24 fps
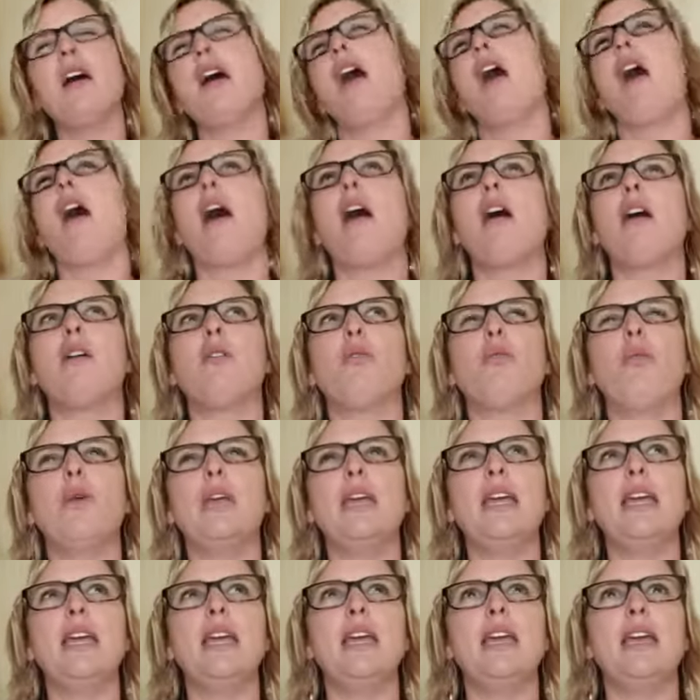Are
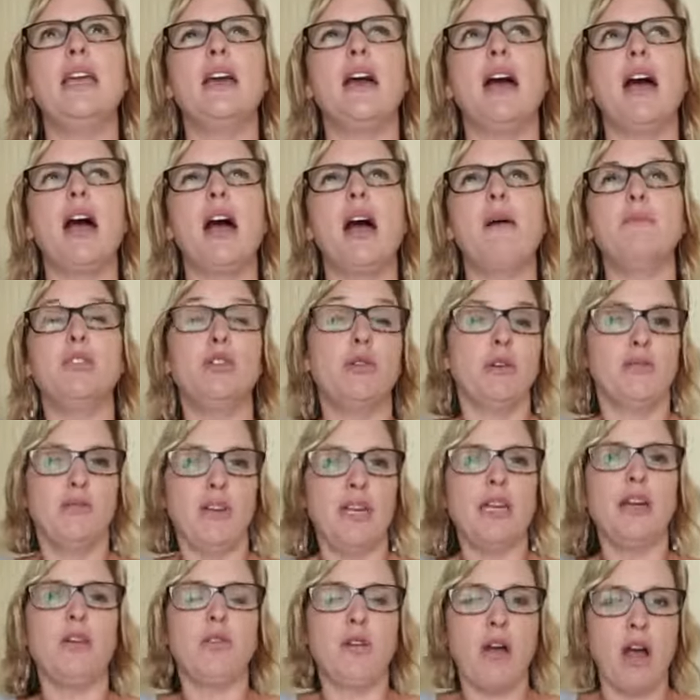we doing
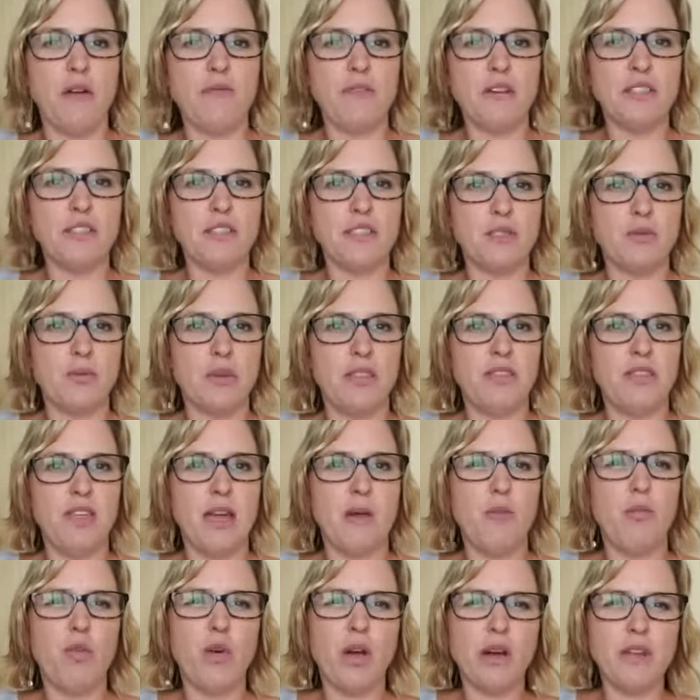video conferences with
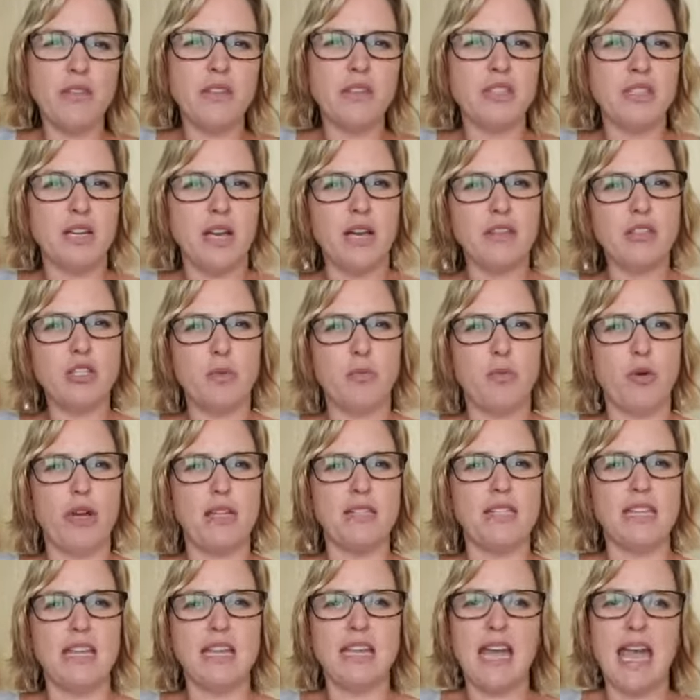them? What are the touch
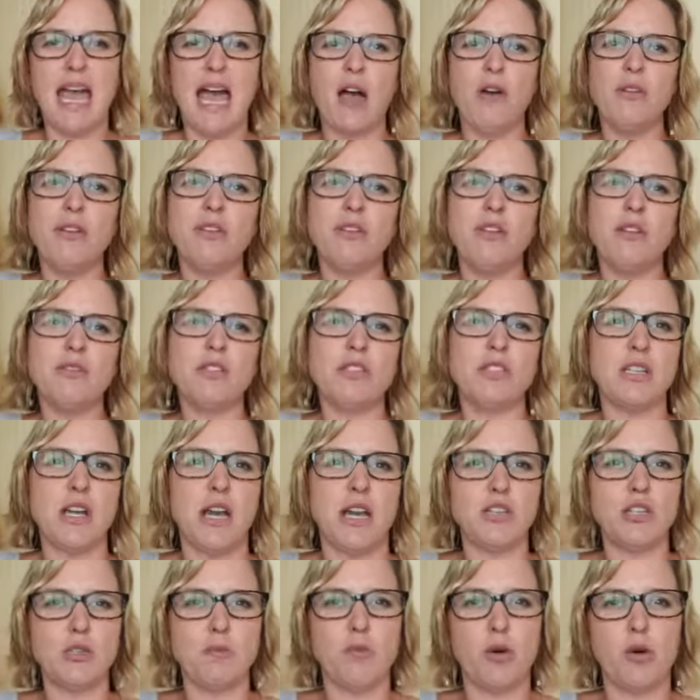points, and how do those
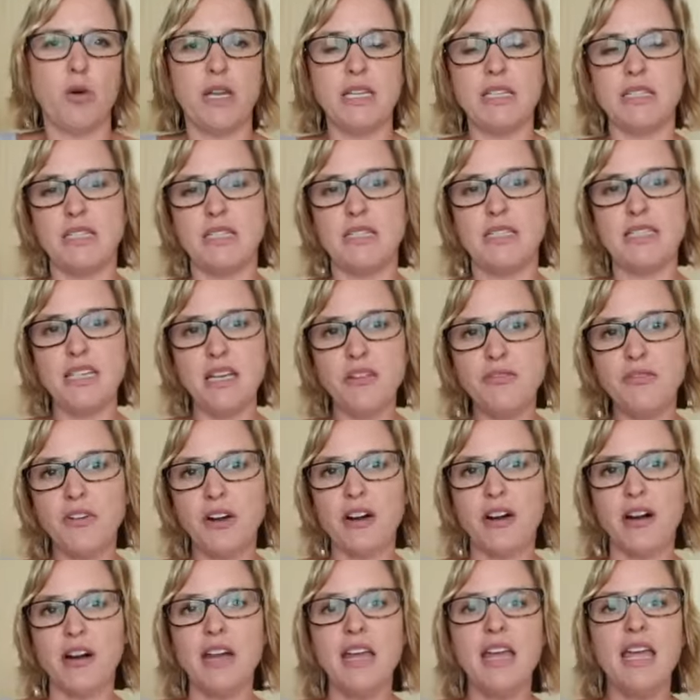touch points
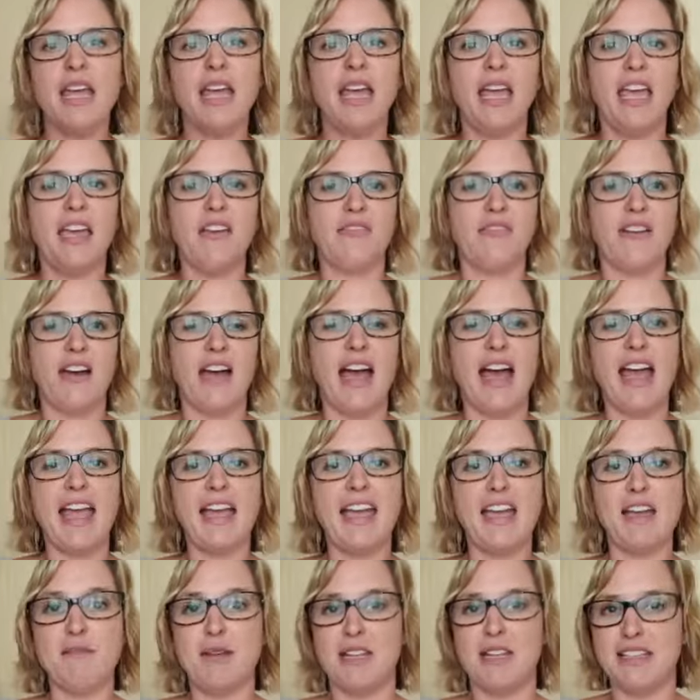differ if I
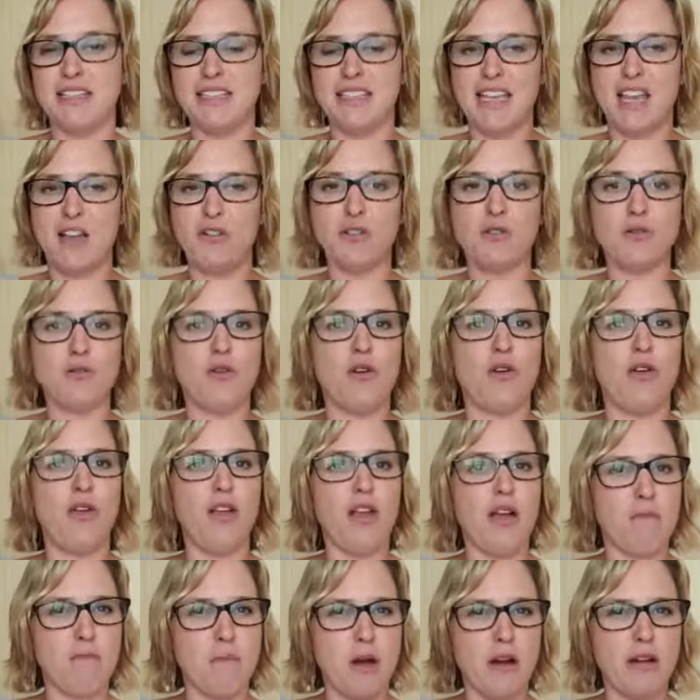am in a sales role,
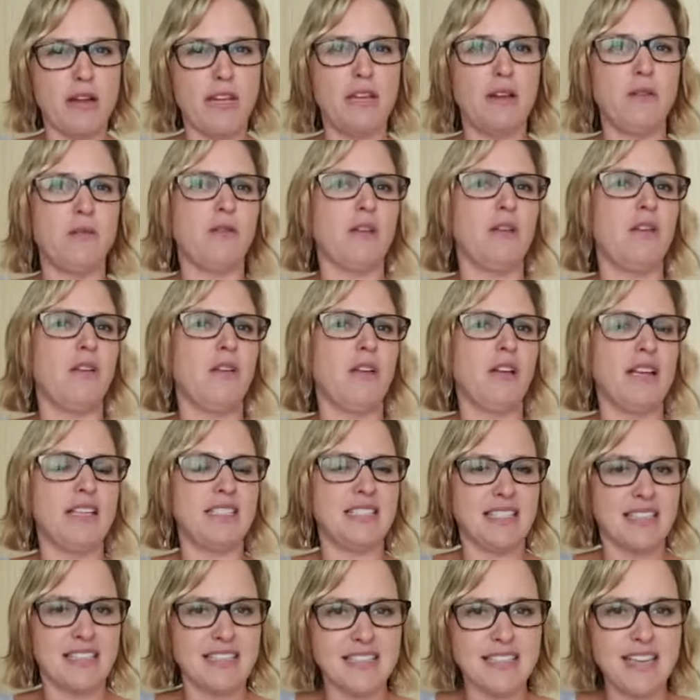a marketing role, a
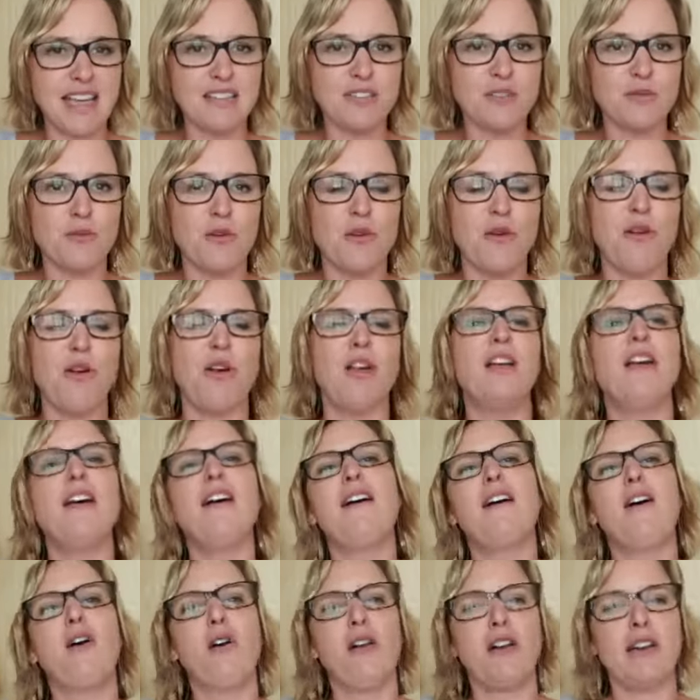success role,
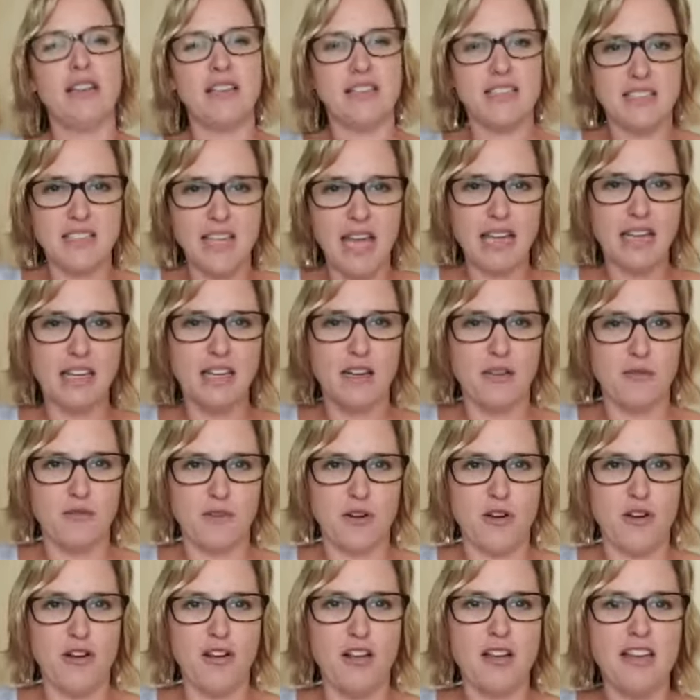or an executive
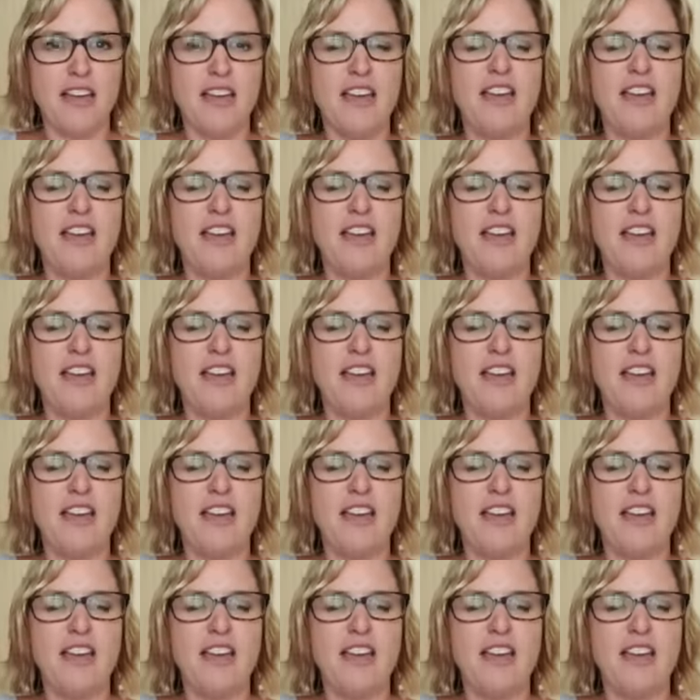role?